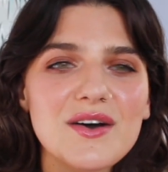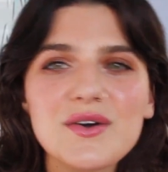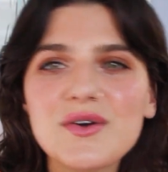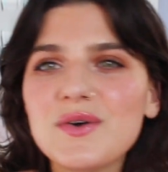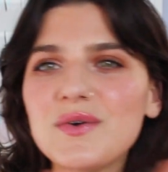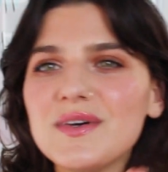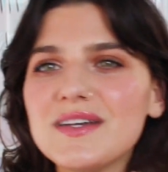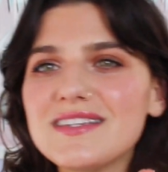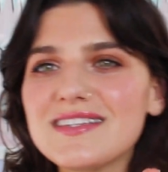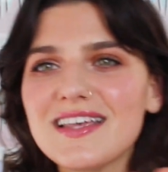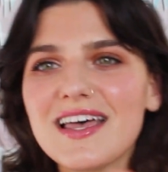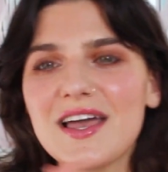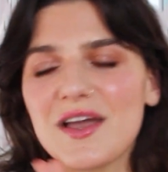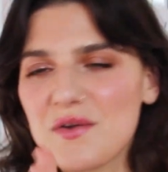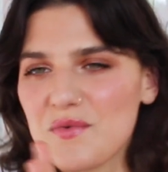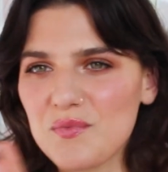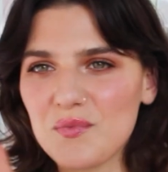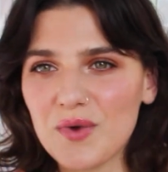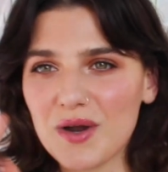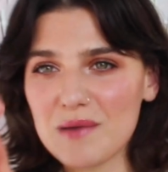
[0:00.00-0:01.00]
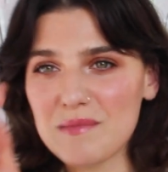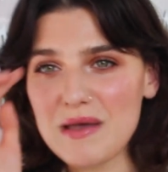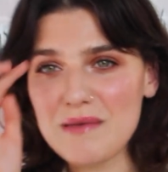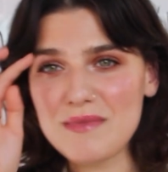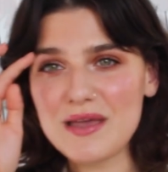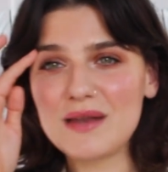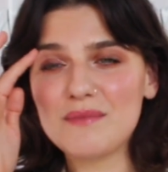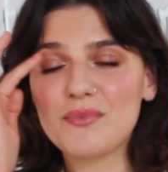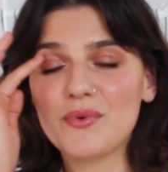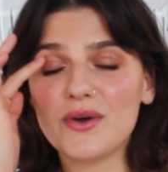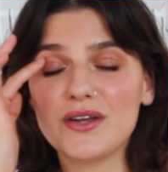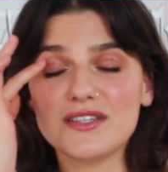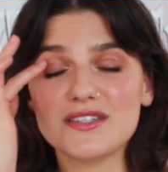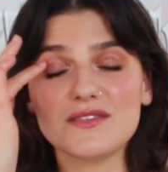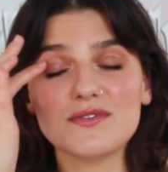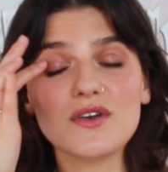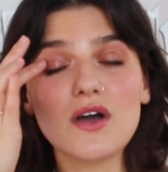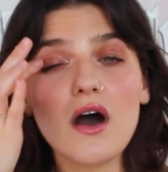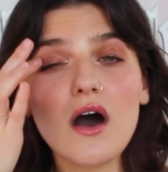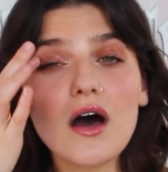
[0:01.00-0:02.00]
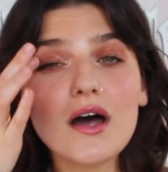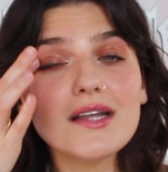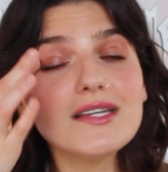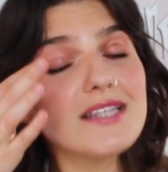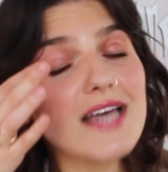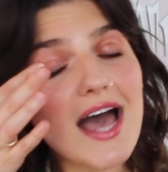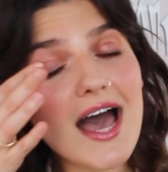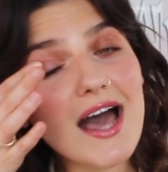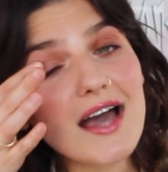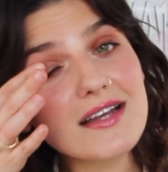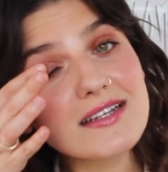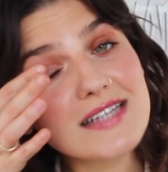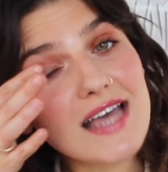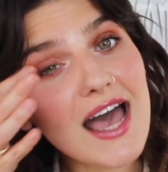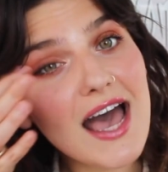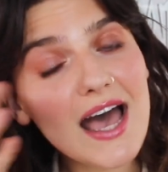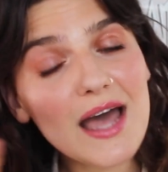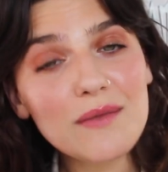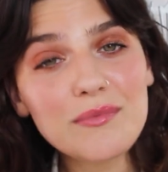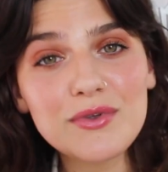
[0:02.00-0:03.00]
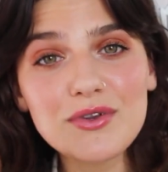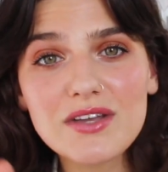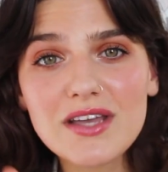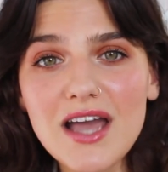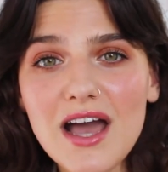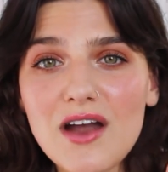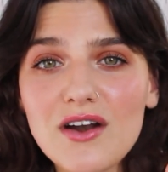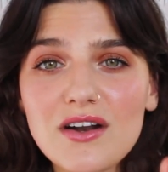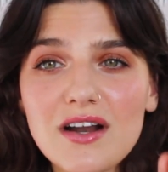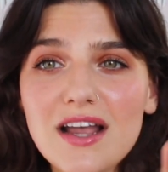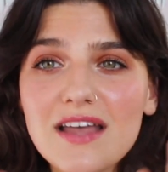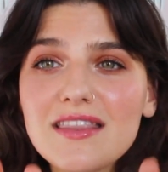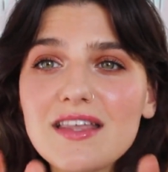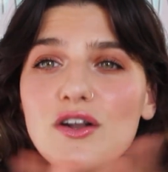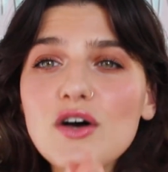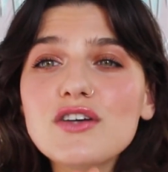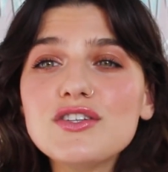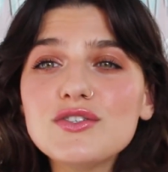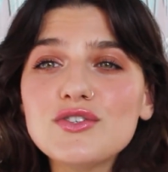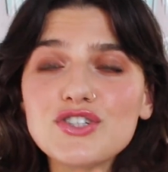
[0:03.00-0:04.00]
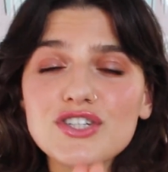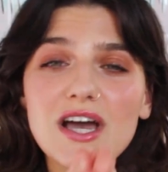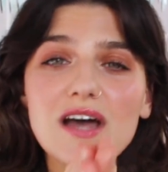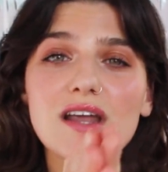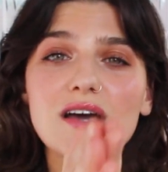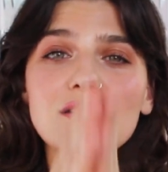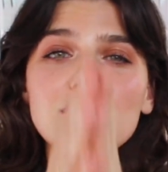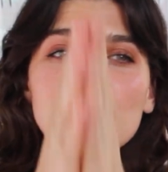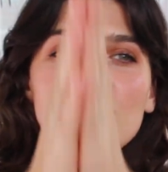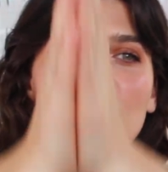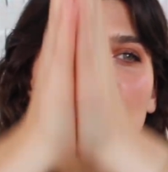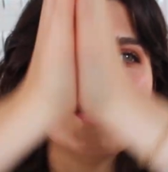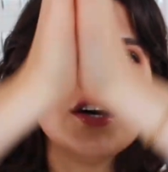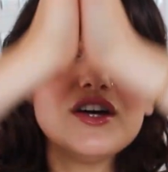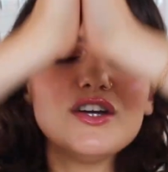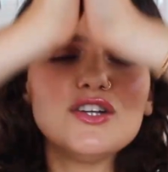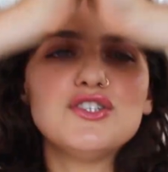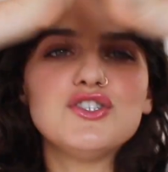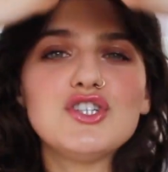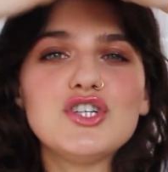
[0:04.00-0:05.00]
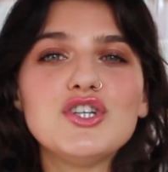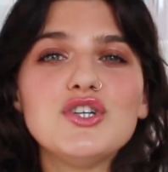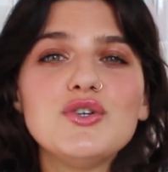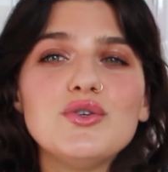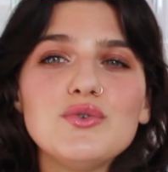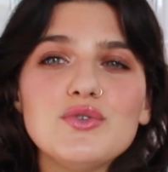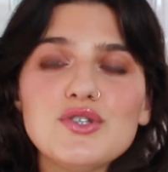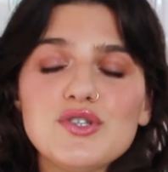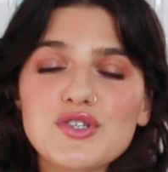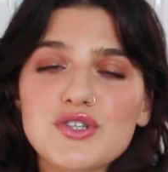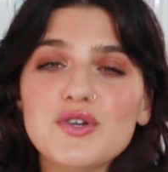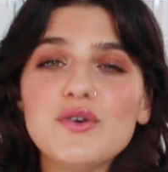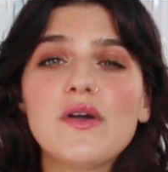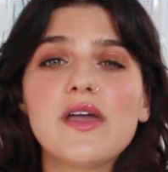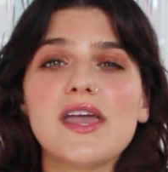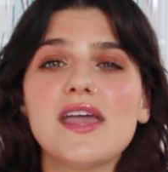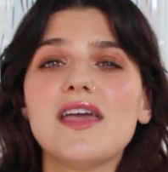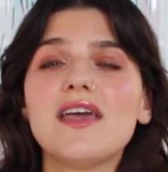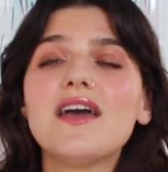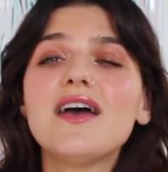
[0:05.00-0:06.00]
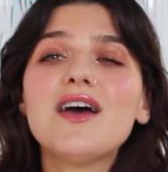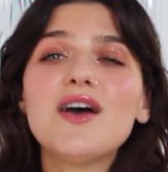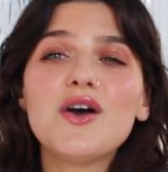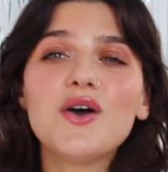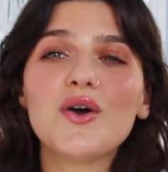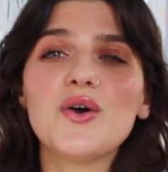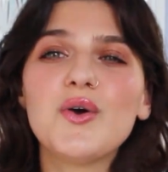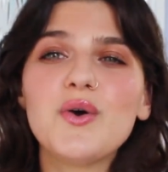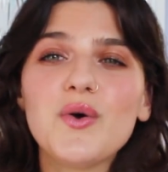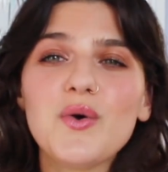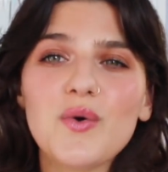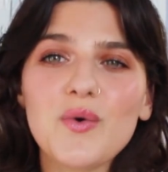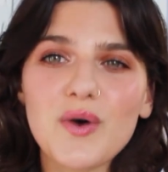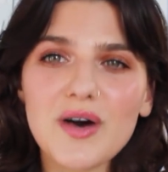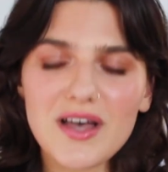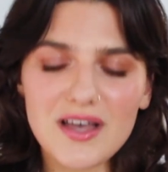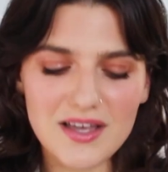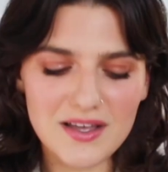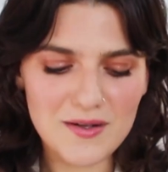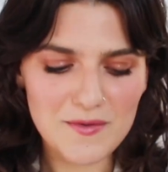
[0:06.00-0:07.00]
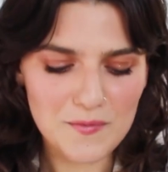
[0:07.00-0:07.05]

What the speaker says: who is like one of my main points of contact at Beautycounter, and then also shout out to Suki, who